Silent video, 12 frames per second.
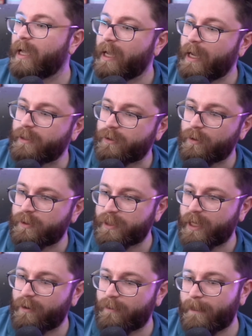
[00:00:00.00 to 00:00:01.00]
It turns
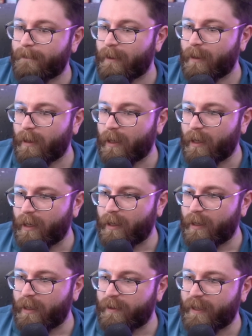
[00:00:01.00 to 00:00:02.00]
out
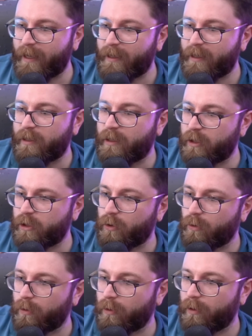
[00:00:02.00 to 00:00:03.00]
that in
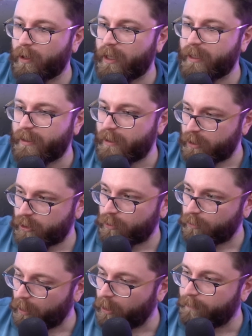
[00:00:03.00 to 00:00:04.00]
your
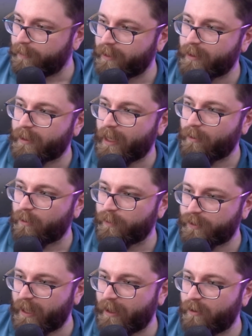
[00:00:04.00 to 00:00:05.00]
initial opening encounter
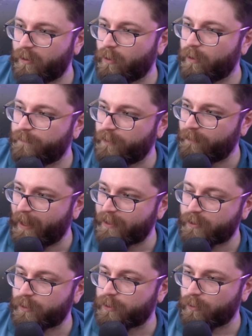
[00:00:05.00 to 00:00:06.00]
with Ganondorf, the
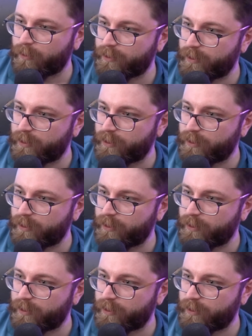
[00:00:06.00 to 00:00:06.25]
Master Sword is